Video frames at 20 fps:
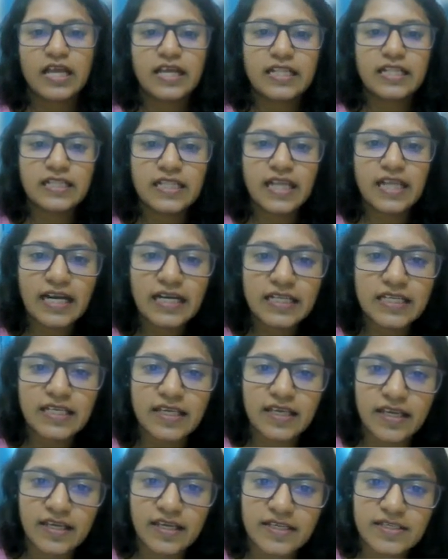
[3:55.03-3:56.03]
In that
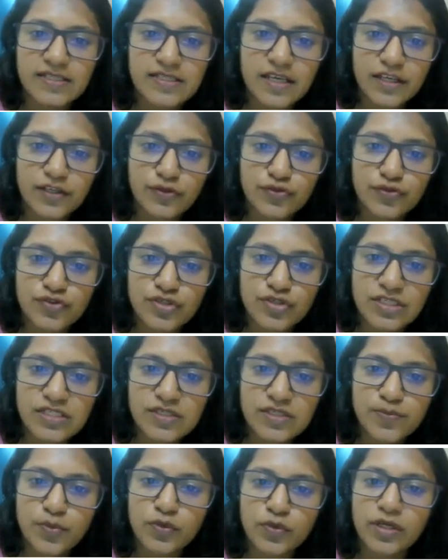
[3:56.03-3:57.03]
case,
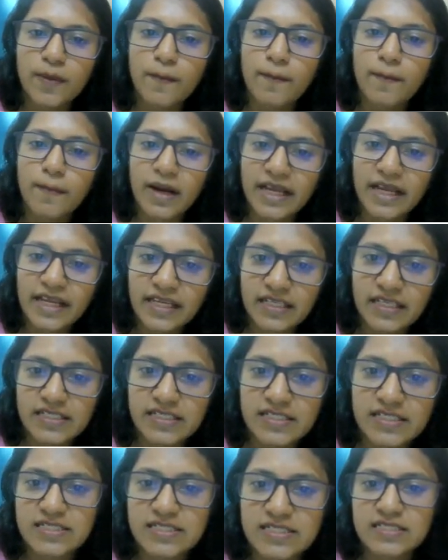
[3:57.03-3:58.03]
just put a
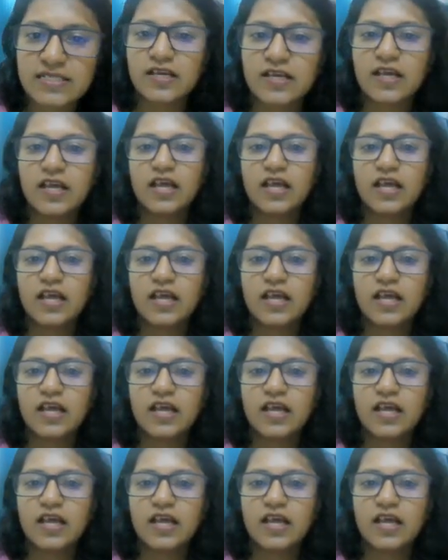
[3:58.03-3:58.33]
minus